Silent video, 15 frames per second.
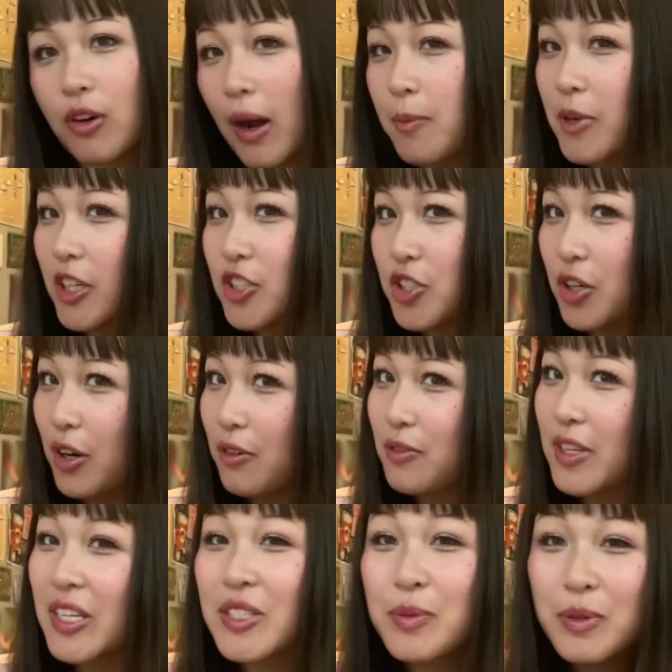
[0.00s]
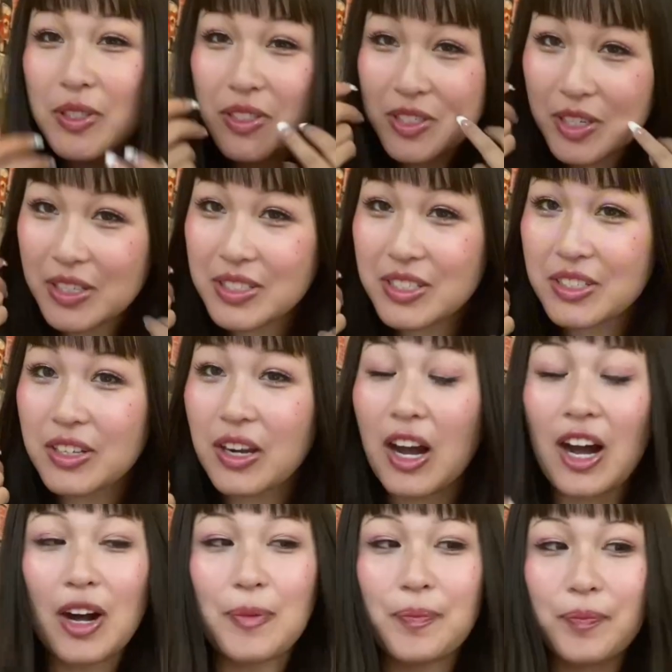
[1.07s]
I'm not sure if this was just
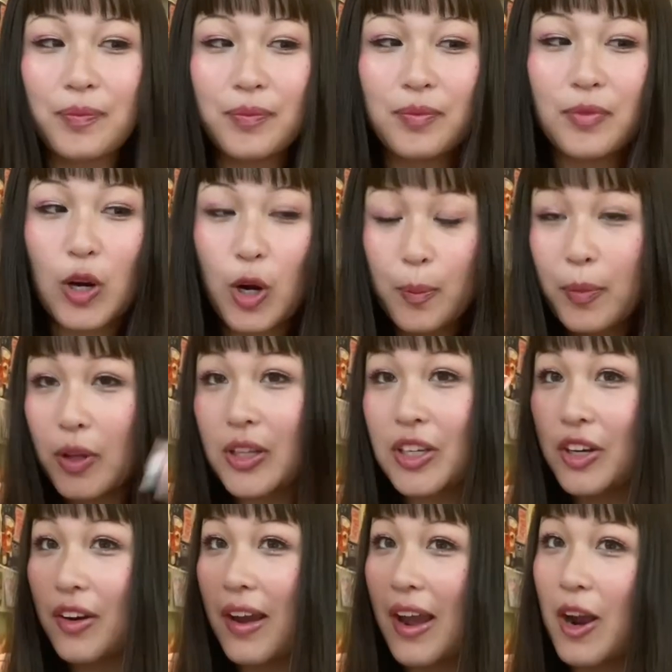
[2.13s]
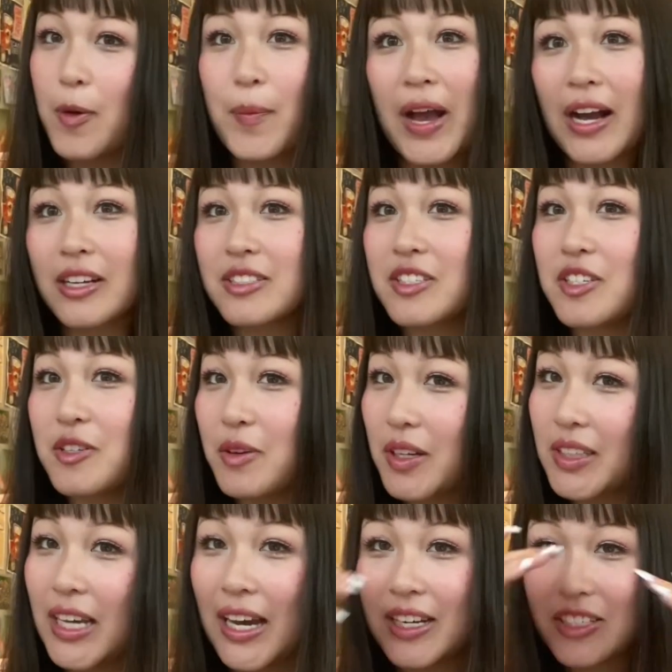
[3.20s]
um, her pulling her hair back to do her
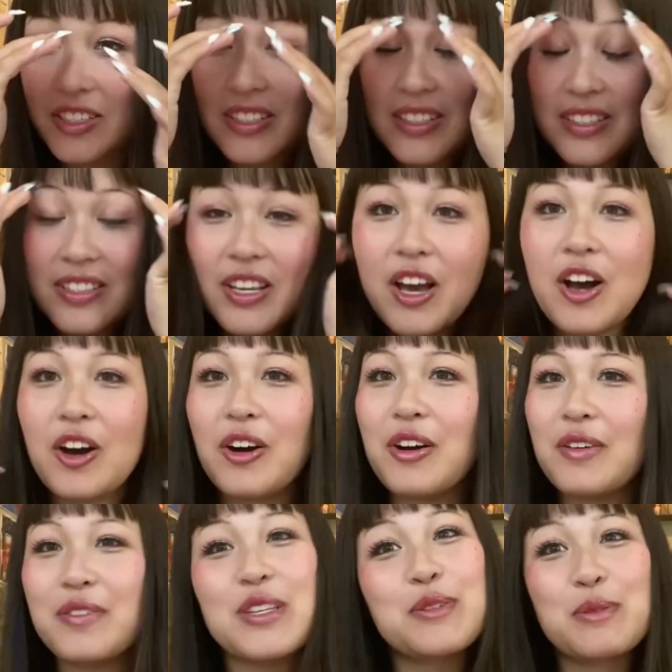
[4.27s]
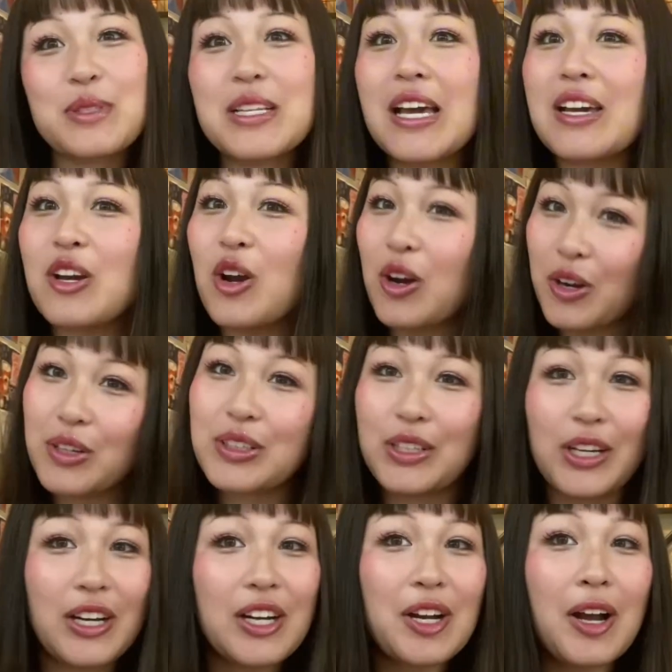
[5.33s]
lashes, or if this was like her
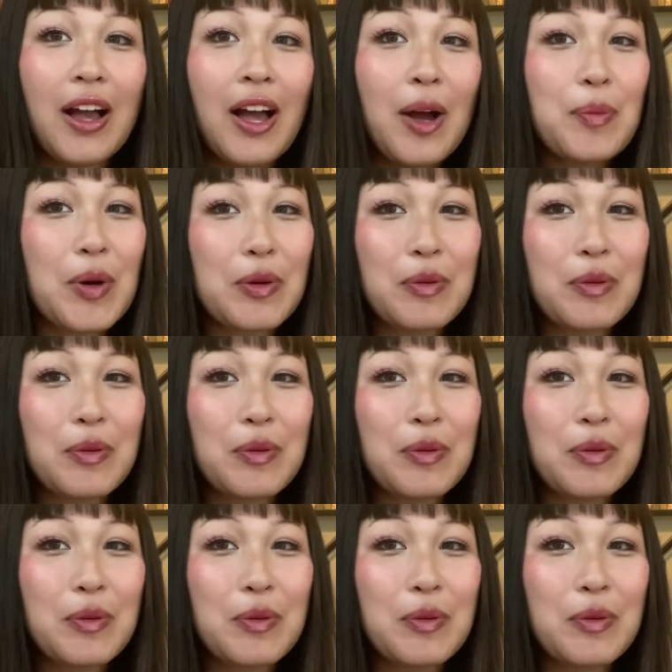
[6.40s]
look, but